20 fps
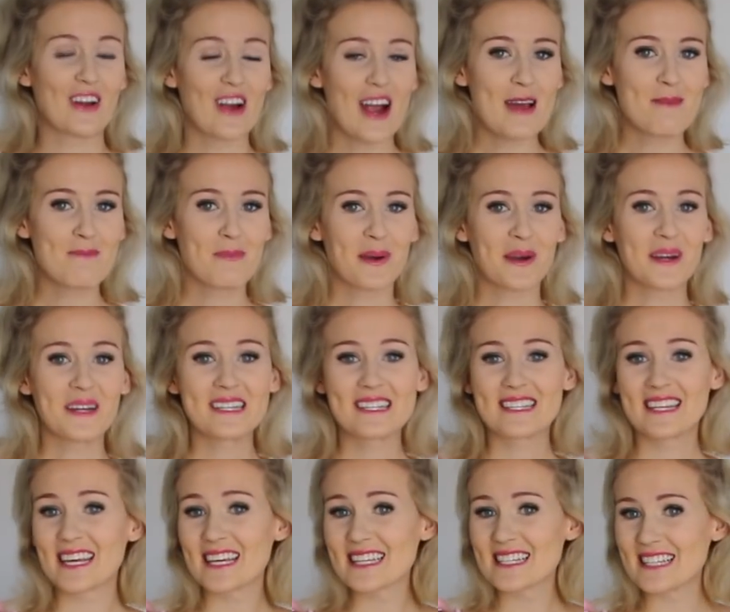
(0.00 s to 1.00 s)
All right, Bruce.
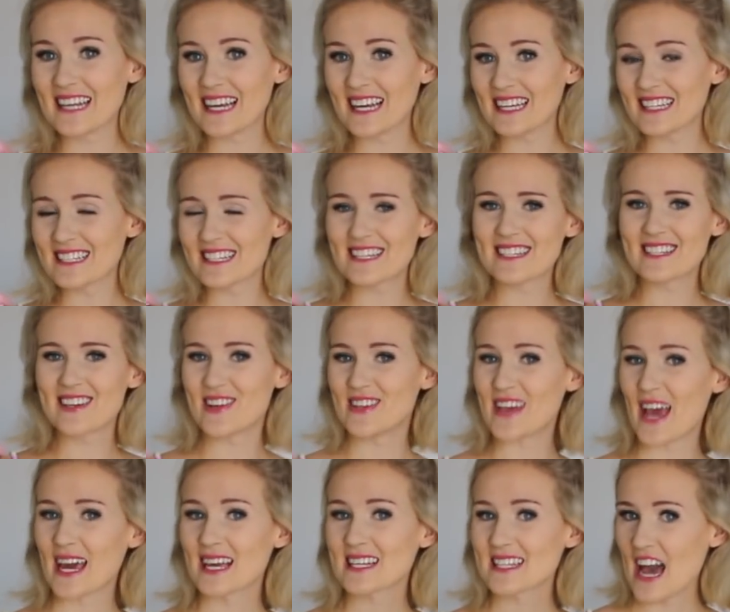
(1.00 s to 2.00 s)
this is
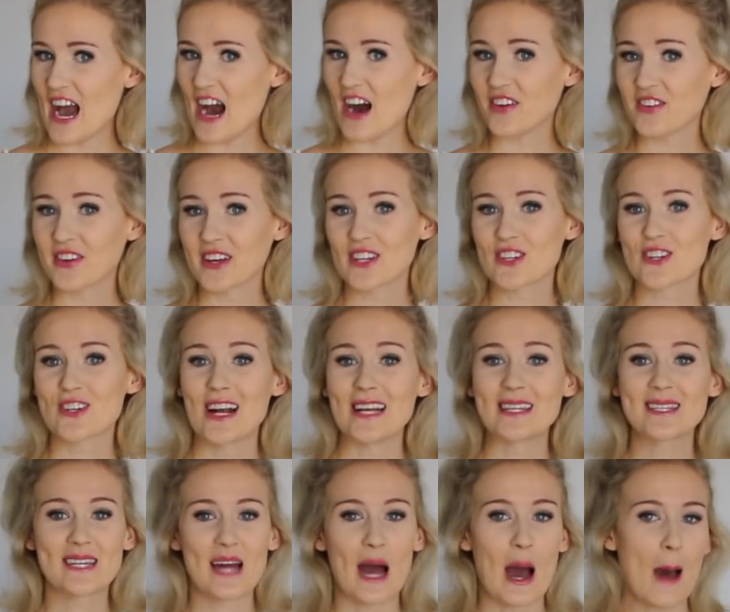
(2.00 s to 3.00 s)
today's outfit
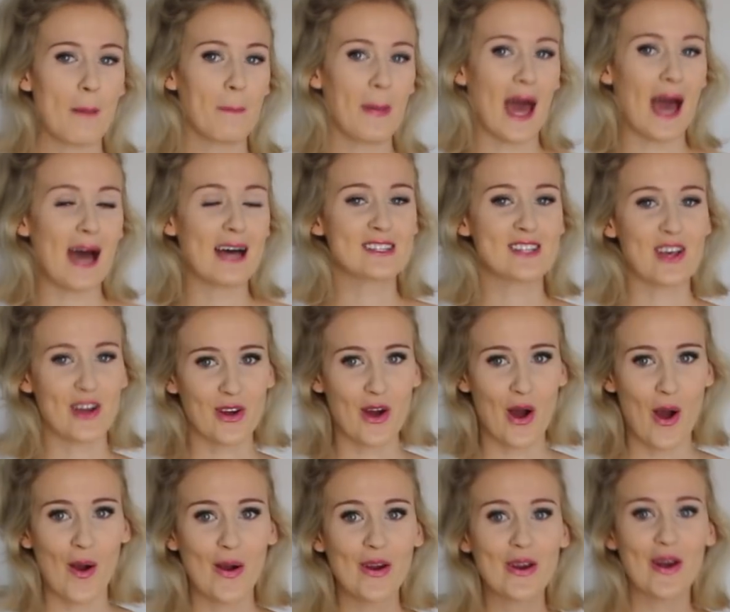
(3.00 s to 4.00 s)
dressed up as
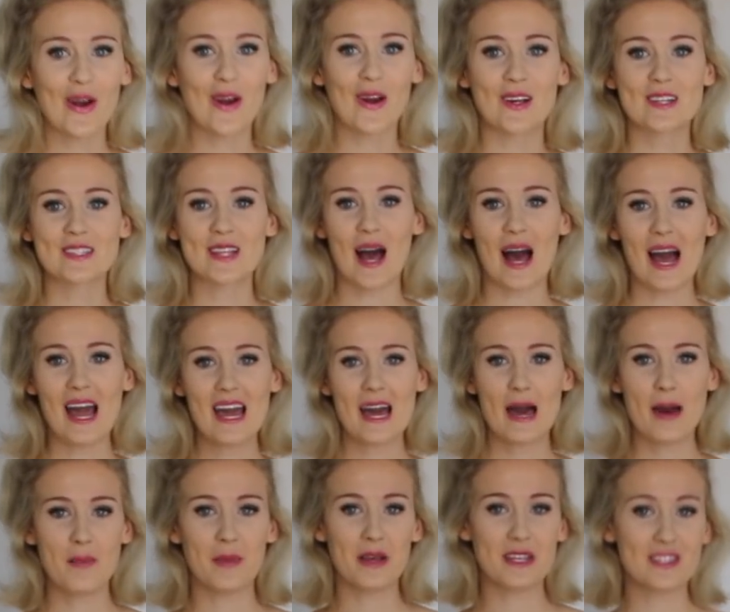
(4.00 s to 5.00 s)
Coco. So I
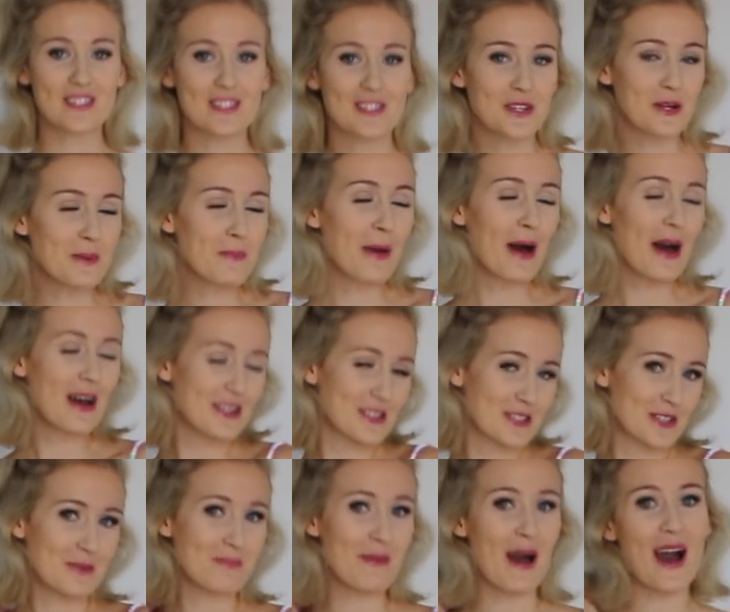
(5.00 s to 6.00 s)
am super
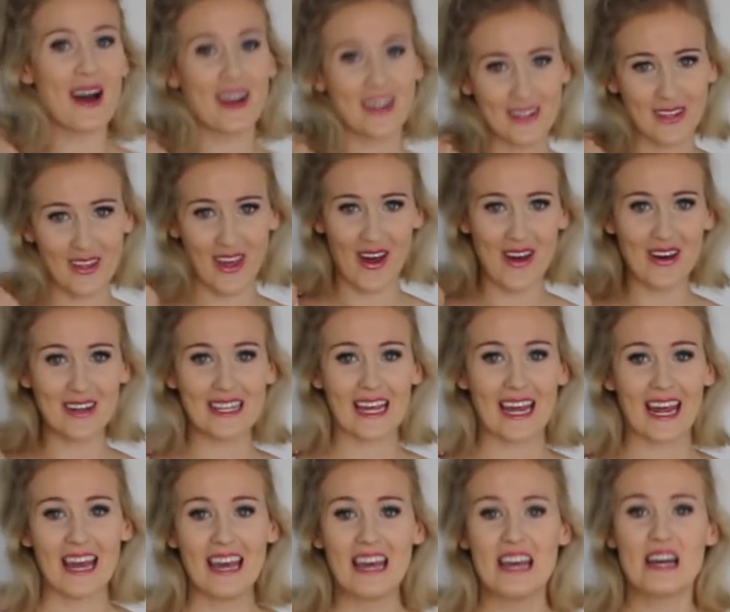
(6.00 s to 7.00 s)
duper
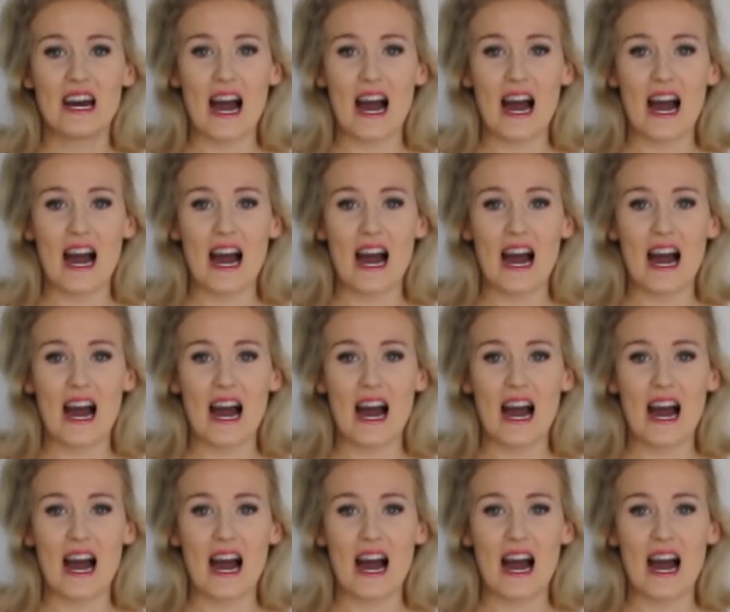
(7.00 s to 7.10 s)
girly.